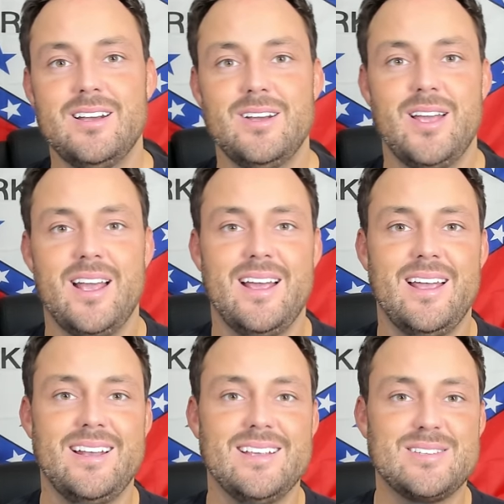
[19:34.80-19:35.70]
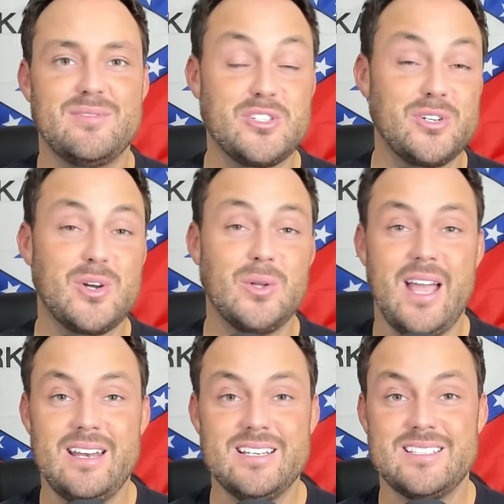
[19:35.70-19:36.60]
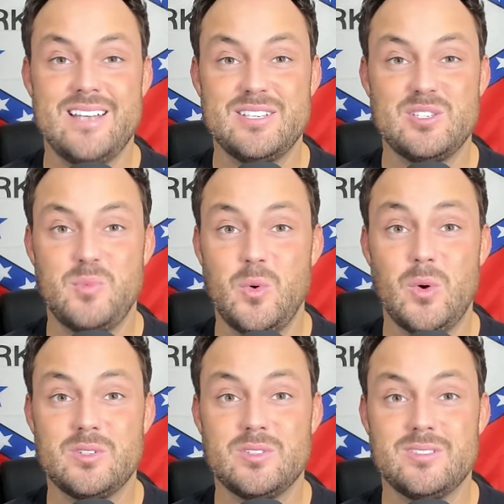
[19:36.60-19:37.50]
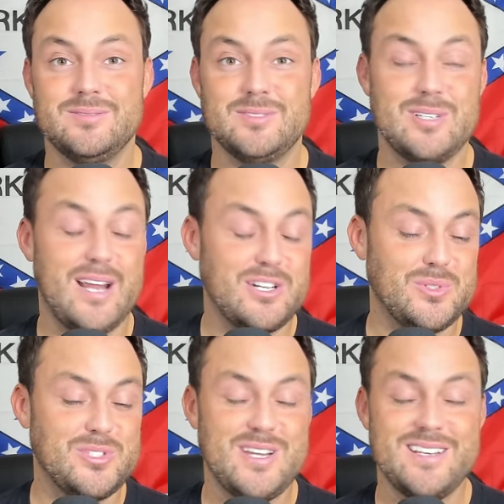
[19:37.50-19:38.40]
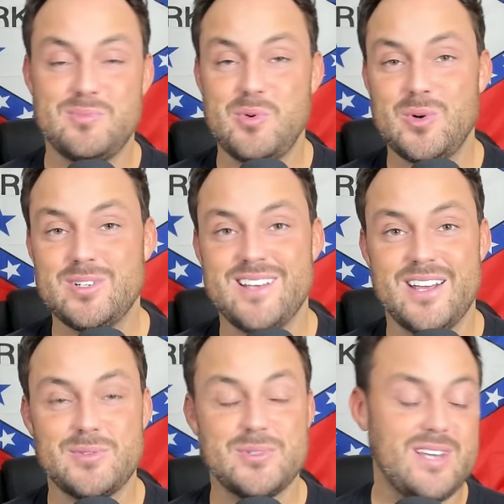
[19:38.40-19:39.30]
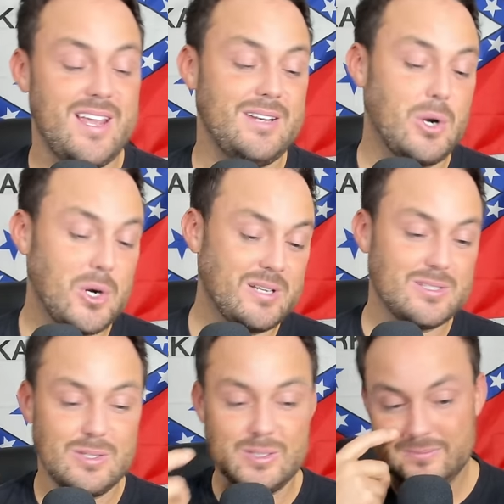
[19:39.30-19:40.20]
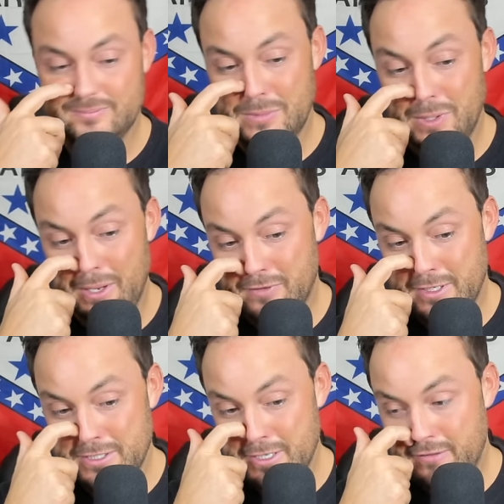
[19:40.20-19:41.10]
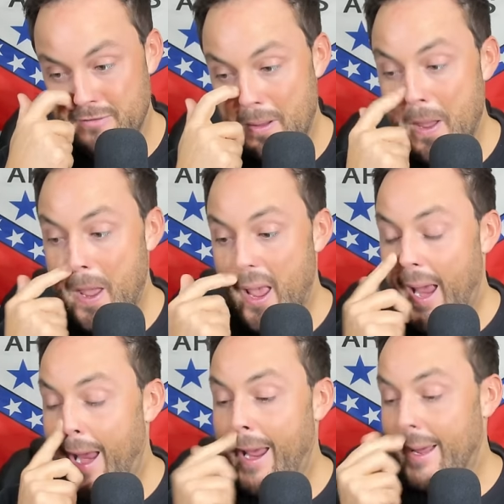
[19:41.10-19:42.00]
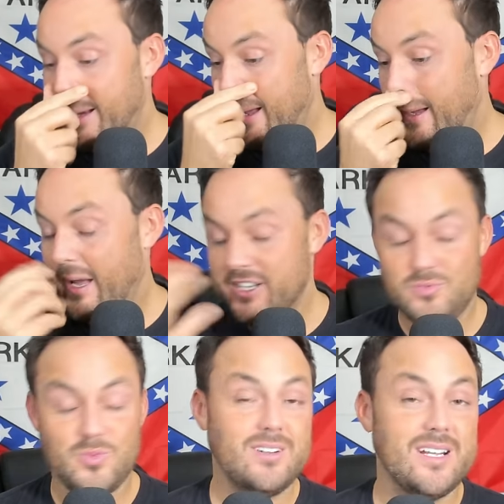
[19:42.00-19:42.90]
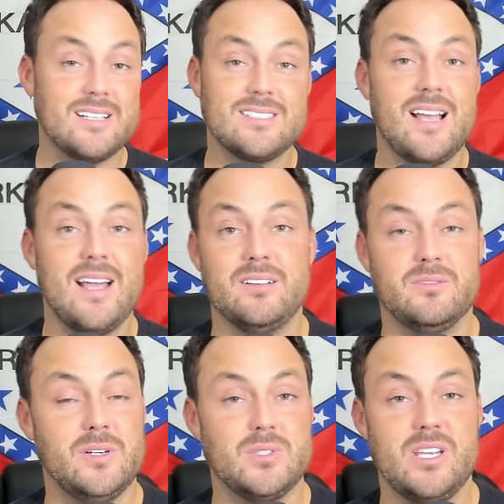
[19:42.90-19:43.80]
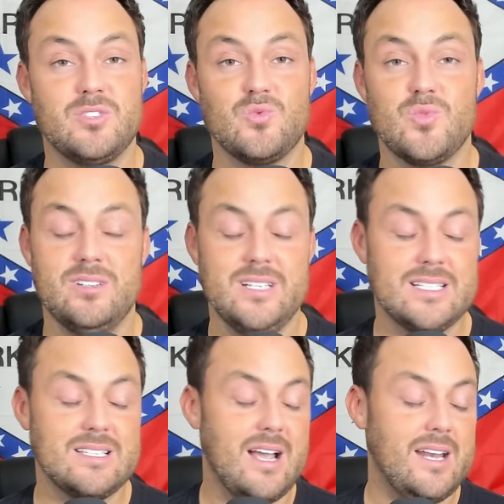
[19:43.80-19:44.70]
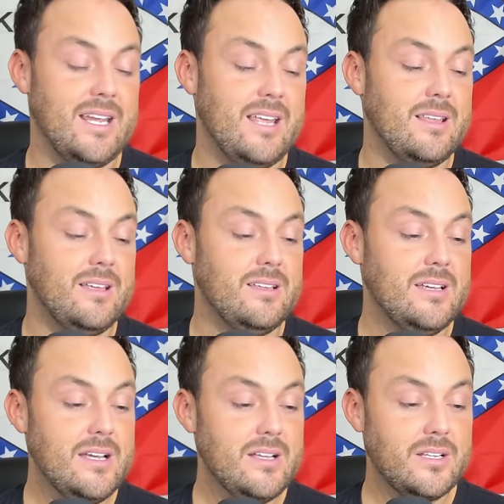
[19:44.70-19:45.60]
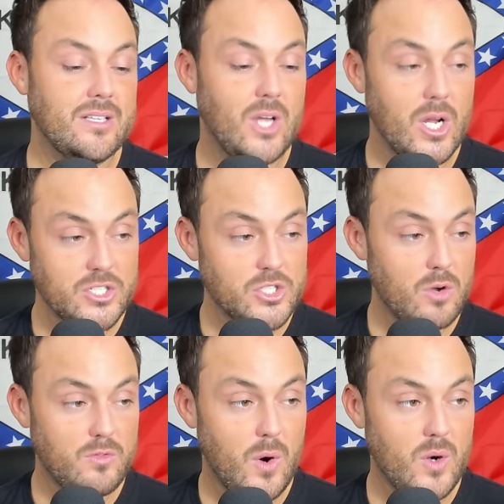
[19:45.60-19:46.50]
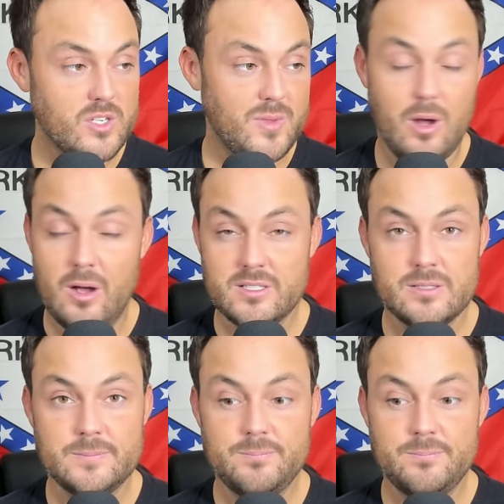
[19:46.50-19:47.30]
and it's officially called Natty State Sports, for Natural State Sports, Natural State, Arkansas, all that fun stuff. And uh, it's really exciting, folks. It's really exciting. And the the launch so far has been awesome.